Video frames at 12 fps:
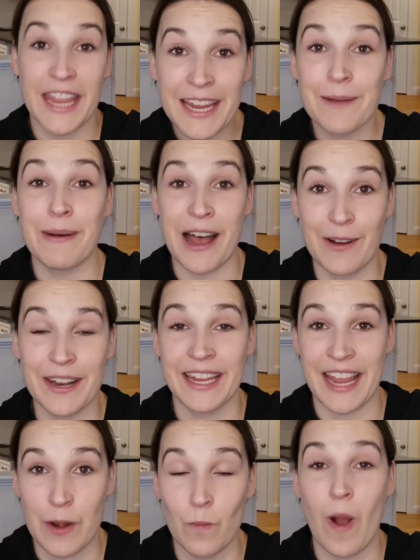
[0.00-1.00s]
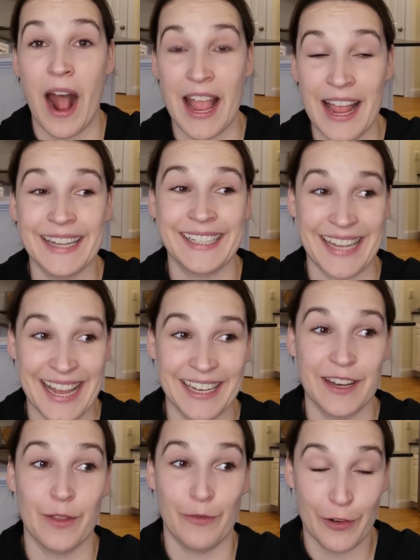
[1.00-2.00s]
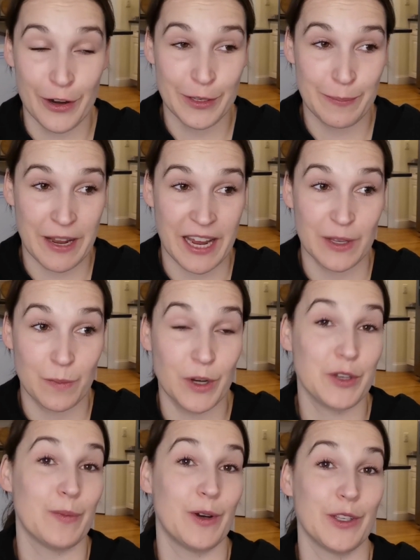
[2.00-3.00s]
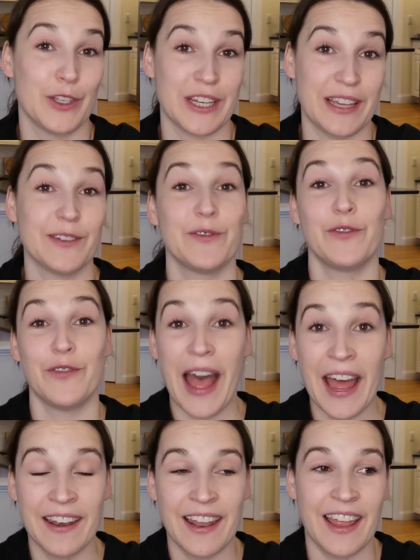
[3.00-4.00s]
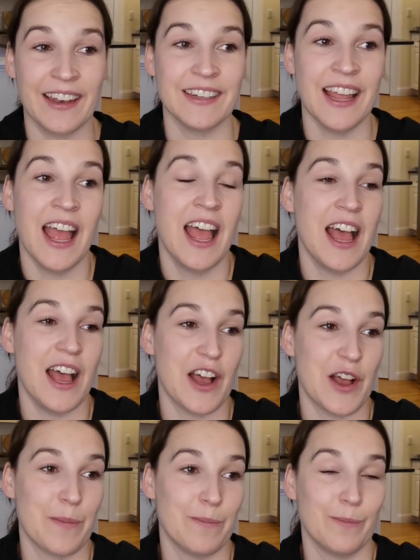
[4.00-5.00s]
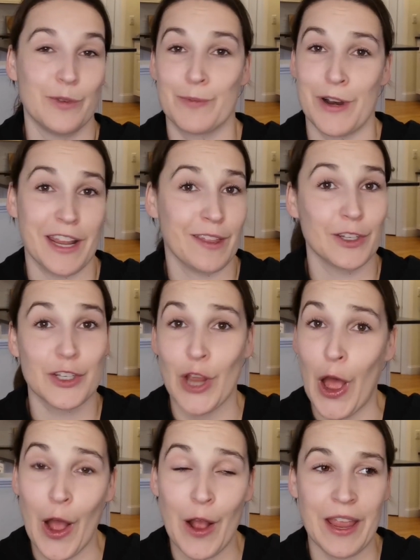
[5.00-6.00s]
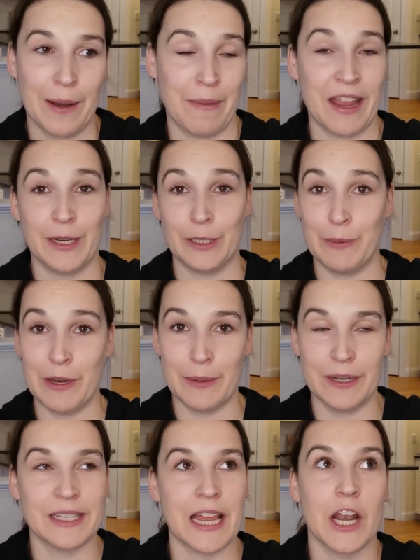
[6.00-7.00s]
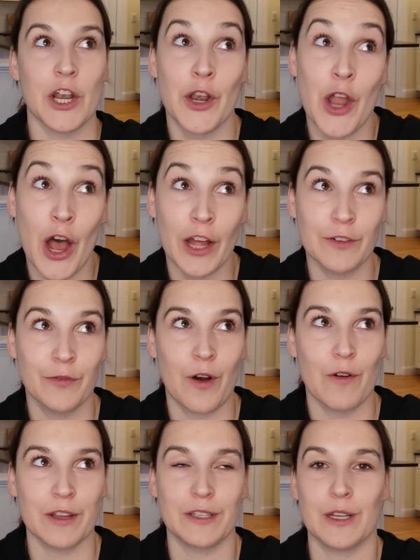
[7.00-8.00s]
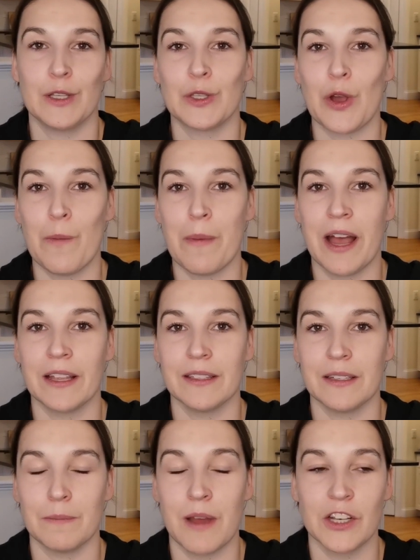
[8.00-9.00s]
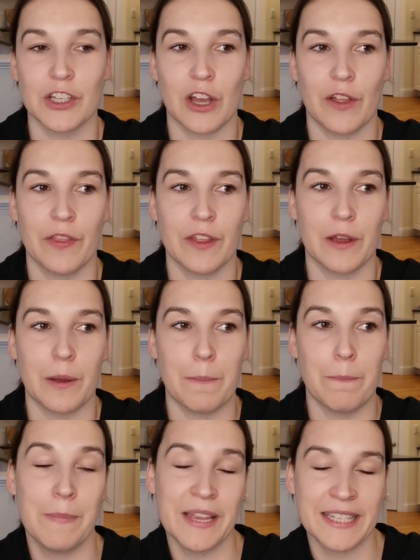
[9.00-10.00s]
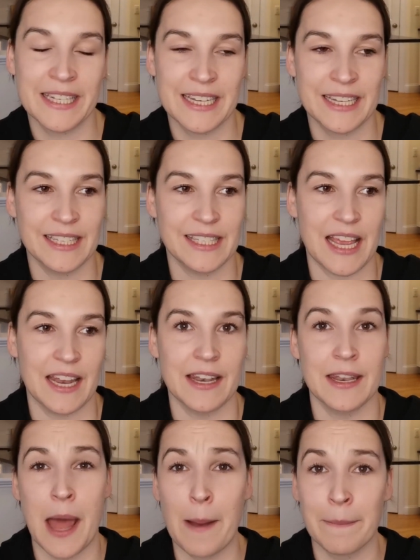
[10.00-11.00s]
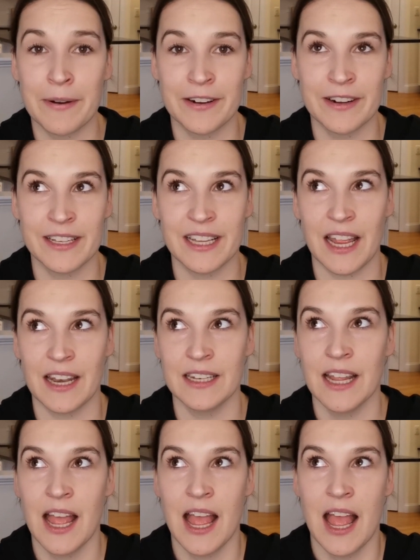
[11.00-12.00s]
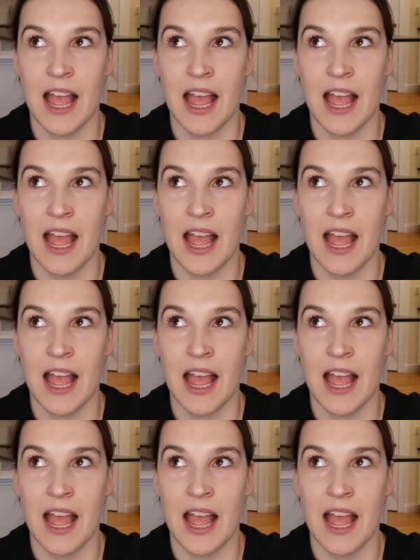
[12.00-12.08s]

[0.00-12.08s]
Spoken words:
think about again why I started in the first place, which was just fun and spreading the joy and my experience, and not focusing so much on the business and numbers, and